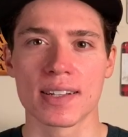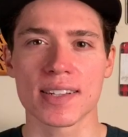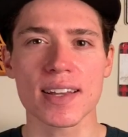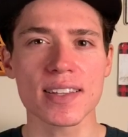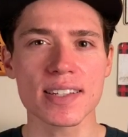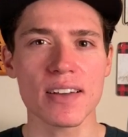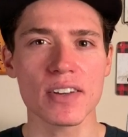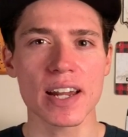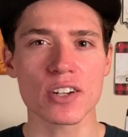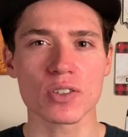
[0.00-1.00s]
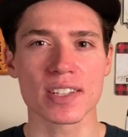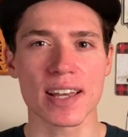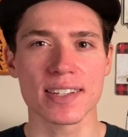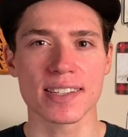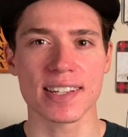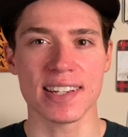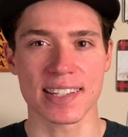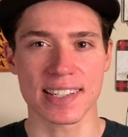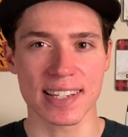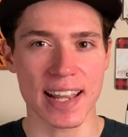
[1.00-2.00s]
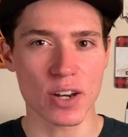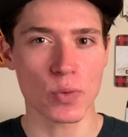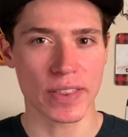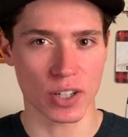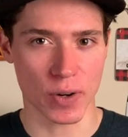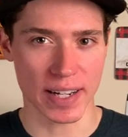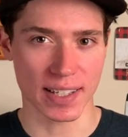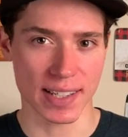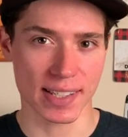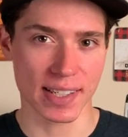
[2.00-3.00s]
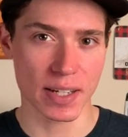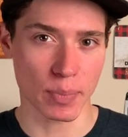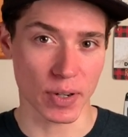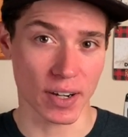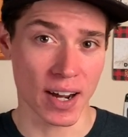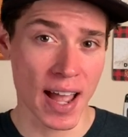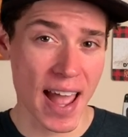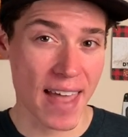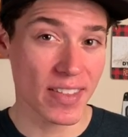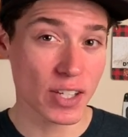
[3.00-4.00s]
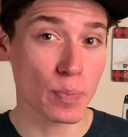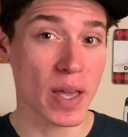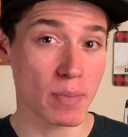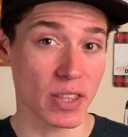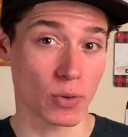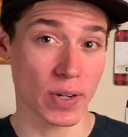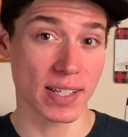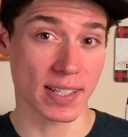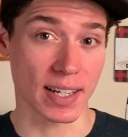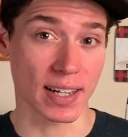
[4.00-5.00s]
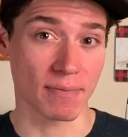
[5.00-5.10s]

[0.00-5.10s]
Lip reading: Cyclists have a natural tendency to stand when the grade gets steeper, and this may be the reason.